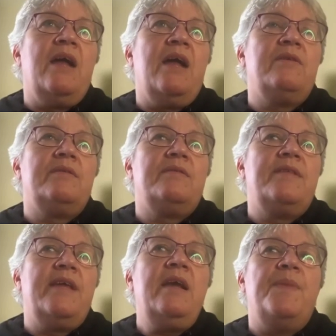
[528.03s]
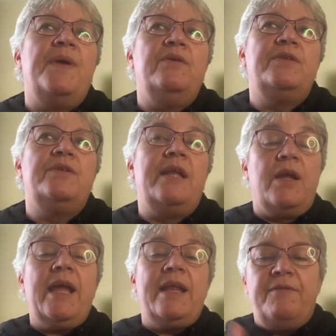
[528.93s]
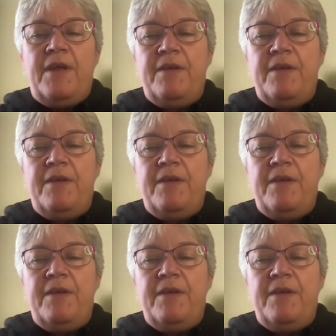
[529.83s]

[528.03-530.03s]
that thing about, and again,